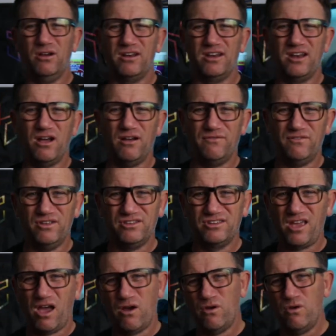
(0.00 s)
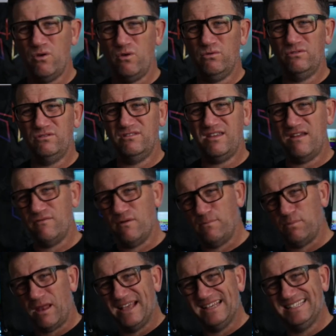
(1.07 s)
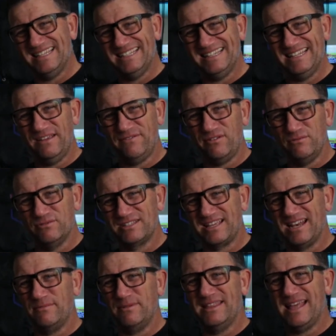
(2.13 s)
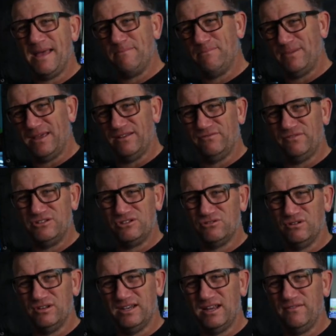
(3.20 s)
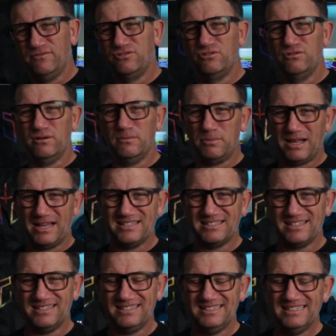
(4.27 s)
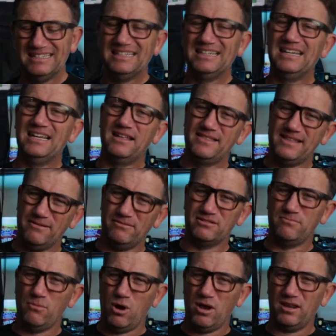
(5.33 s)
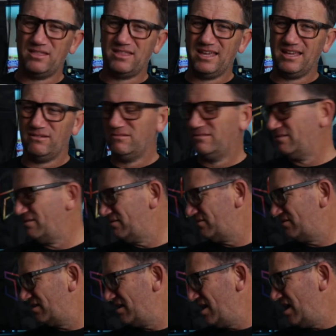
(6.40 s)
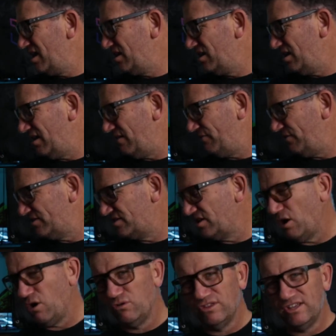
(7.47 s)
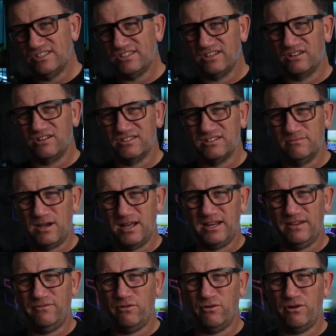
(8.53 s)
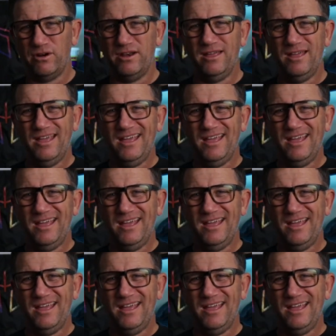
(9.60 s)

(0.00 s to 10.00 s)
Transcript: I don't know if you'd go and replace it, if it was going to be that beneficial enough to replace it. That was my only thing. If you sold this and got some money for it,